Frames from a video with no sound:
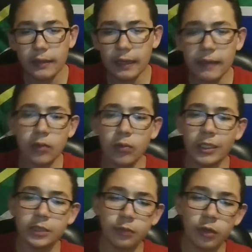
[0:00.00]
Then
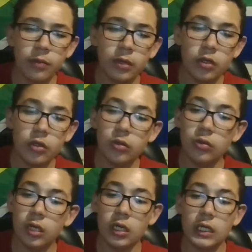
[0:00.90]
West Brom,
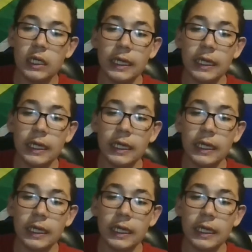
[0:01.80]
who are